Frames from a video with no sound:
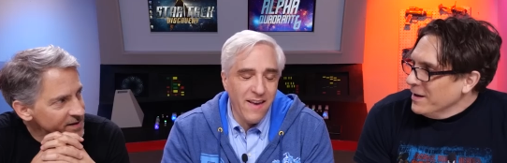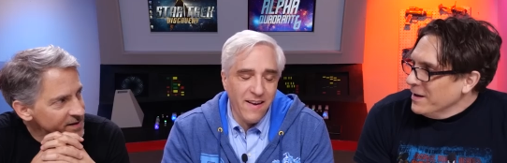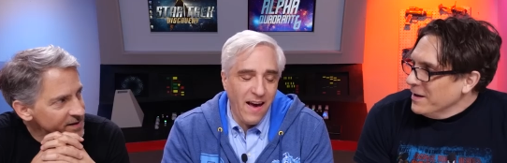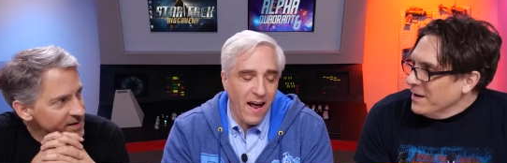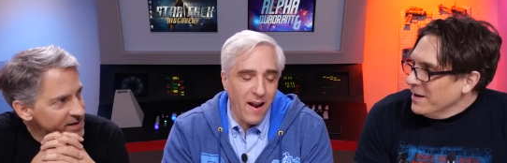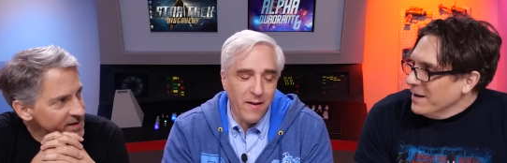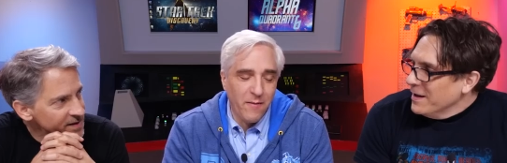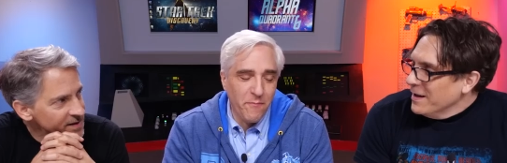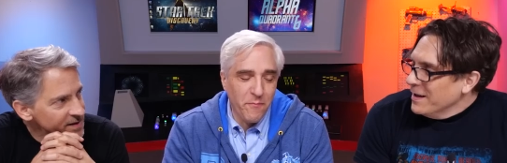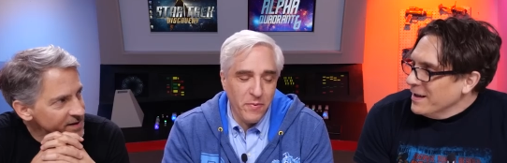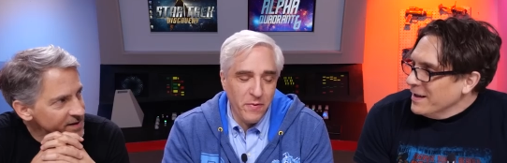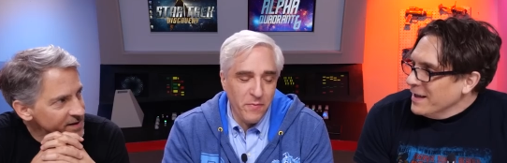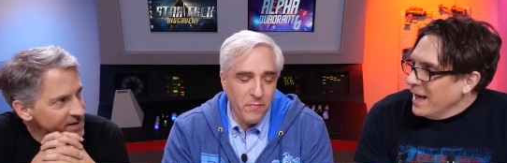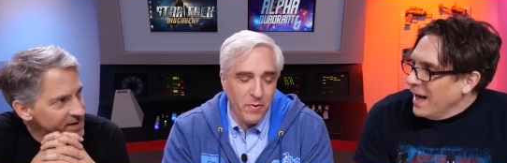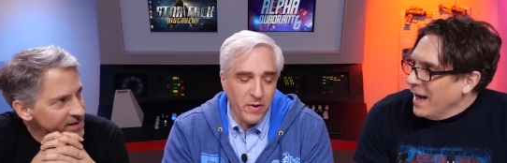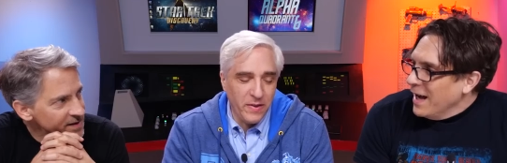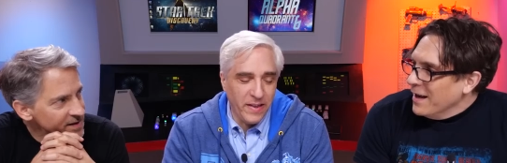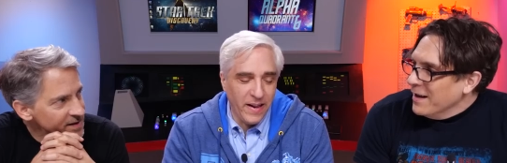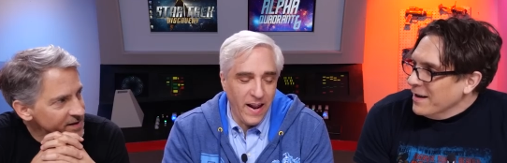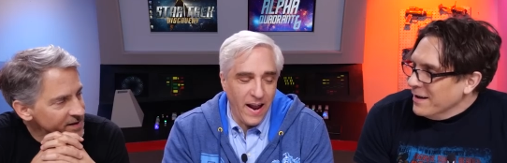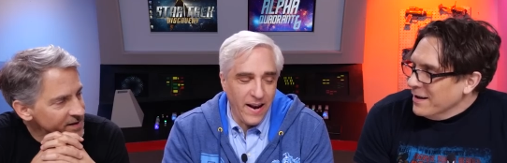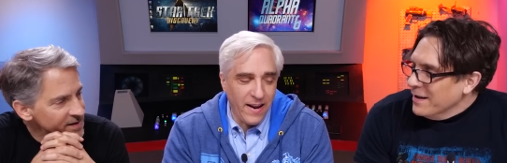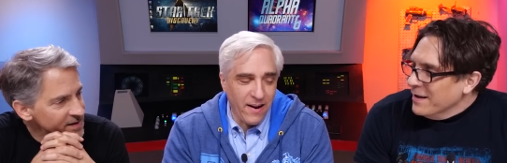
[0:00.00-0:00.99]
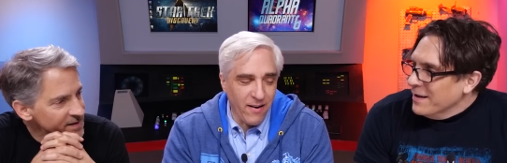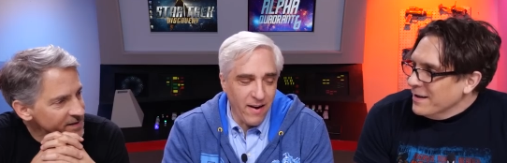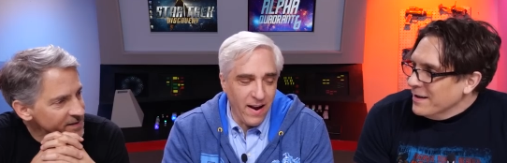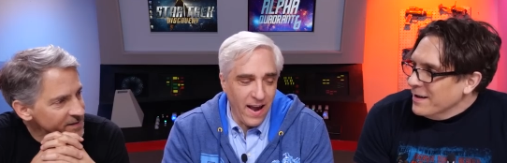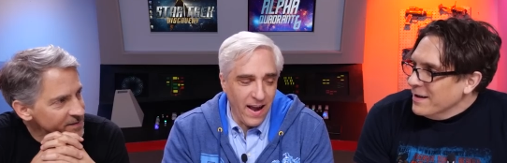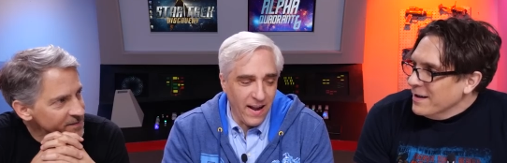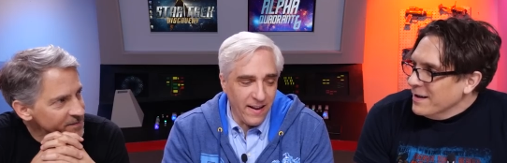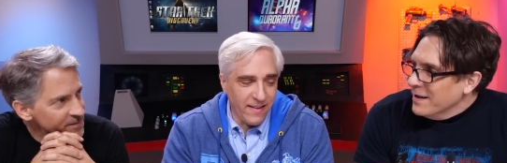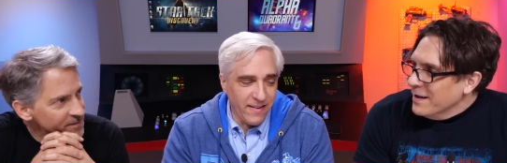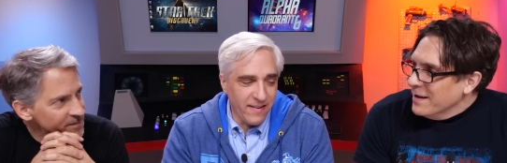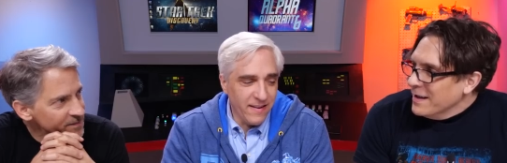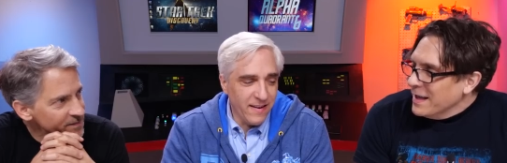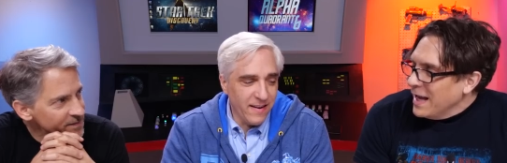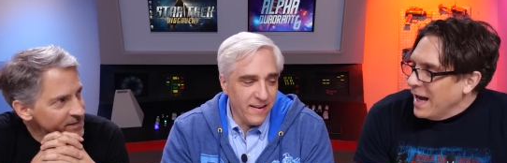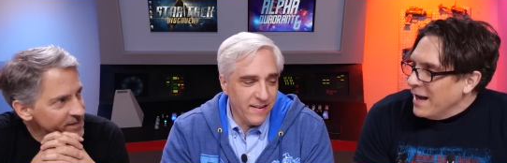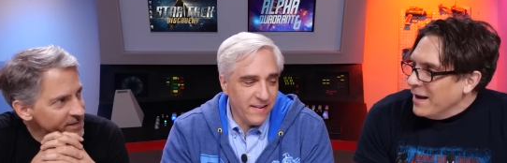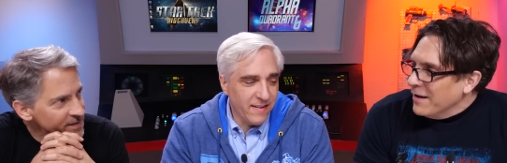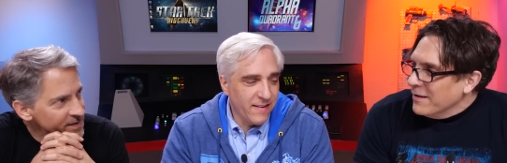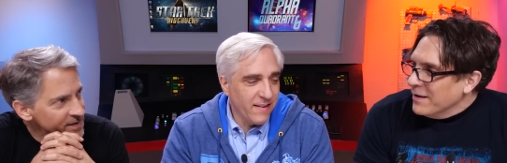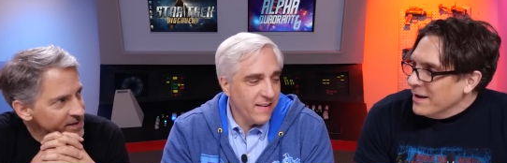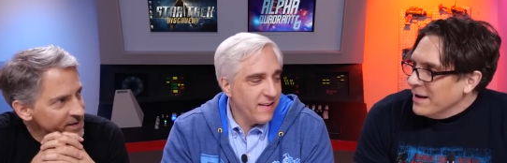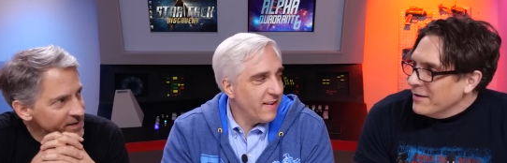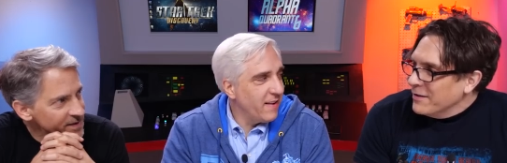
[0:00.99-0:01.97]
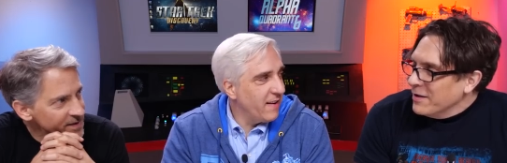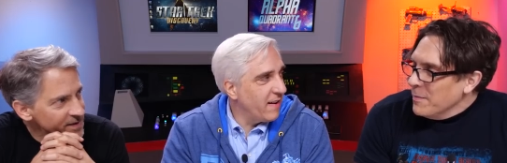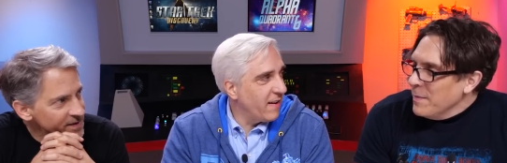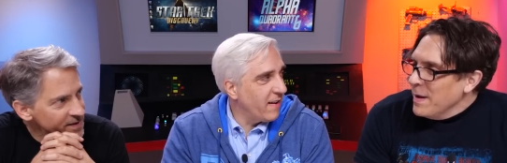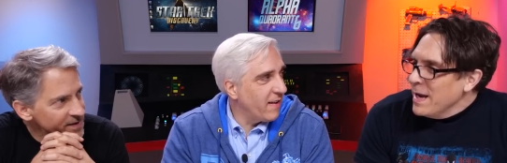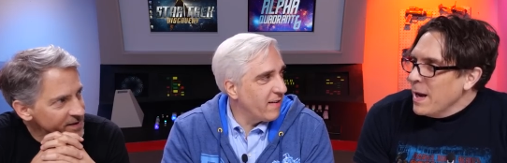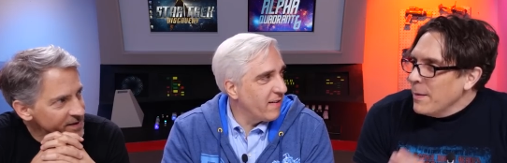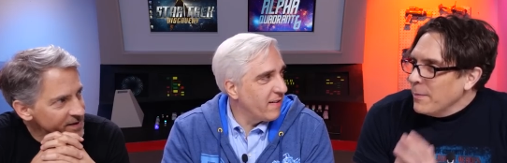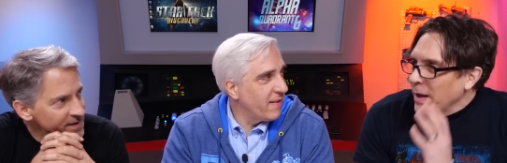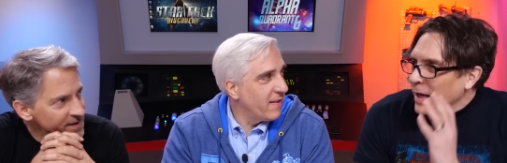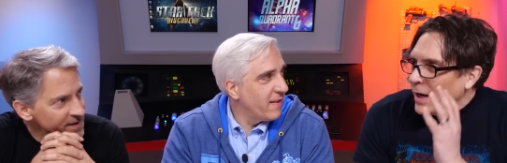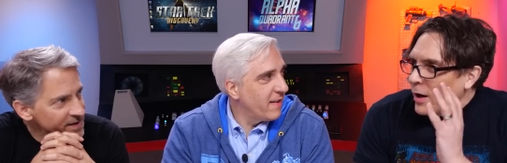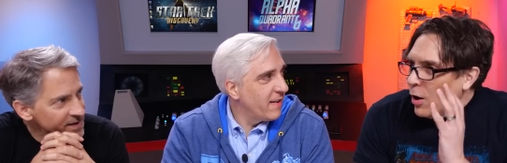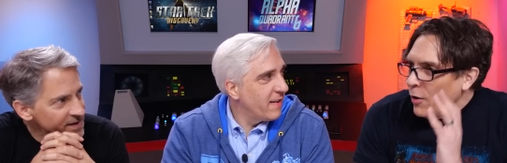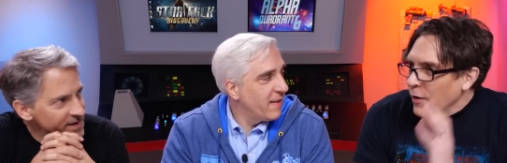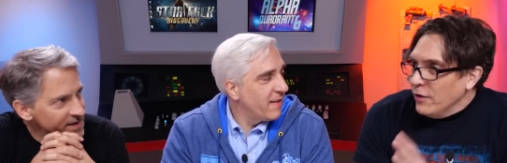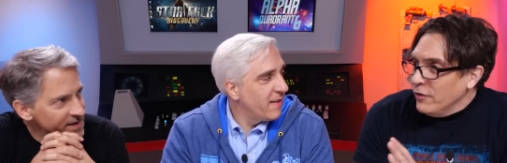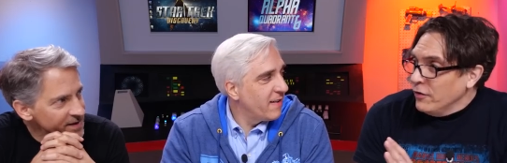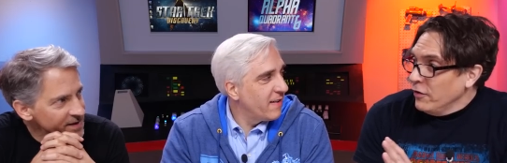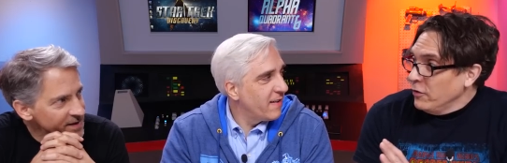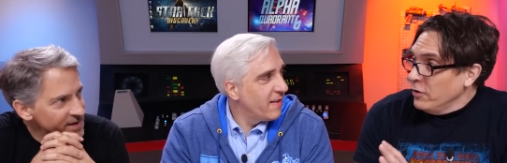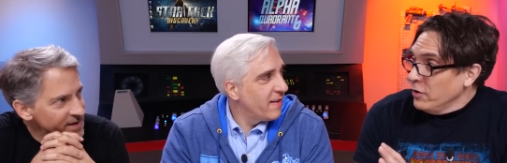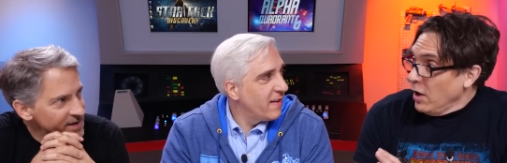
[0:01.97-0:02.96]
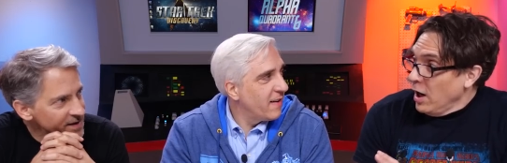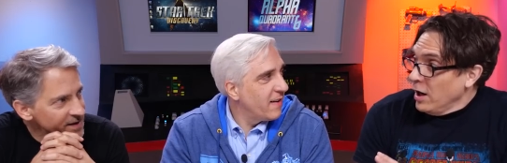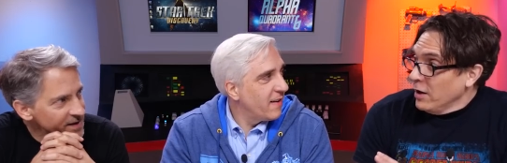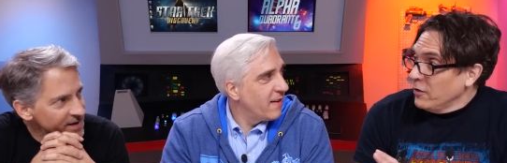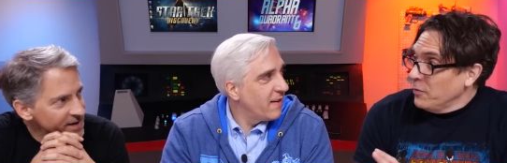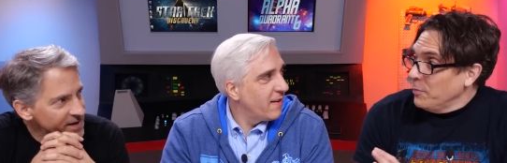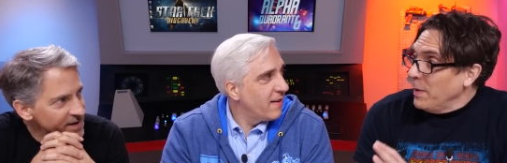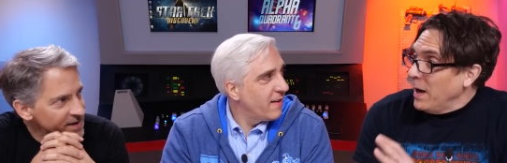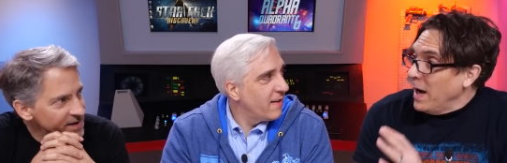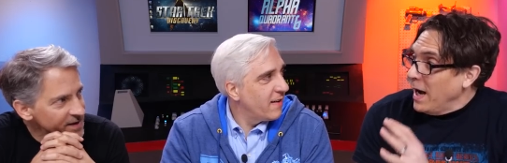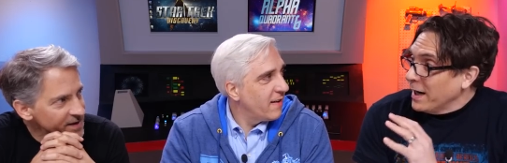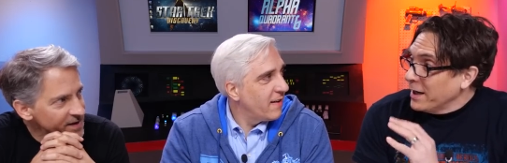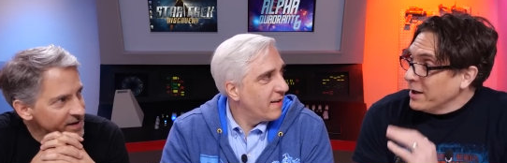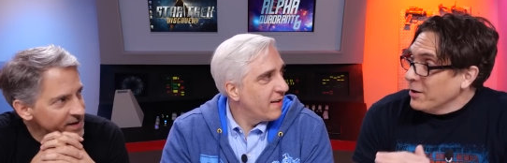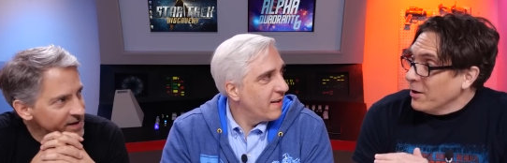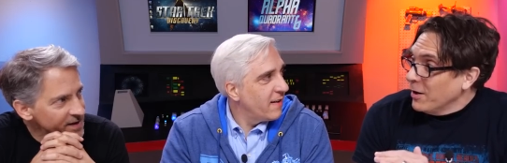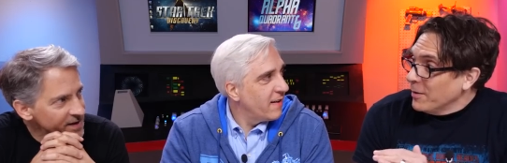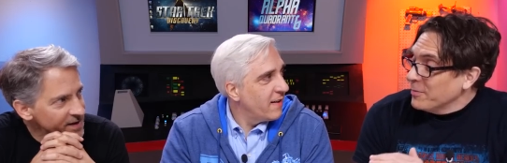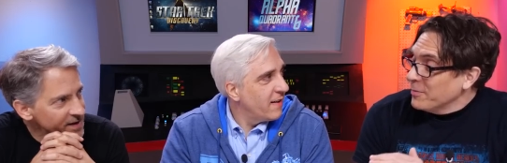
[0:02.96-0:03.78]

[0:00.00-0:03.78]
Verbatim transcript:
Speaker 1: gotta put yeah. that out of your head. Yeah, to me, I'm like, oh, this is young Spock. You know, I'm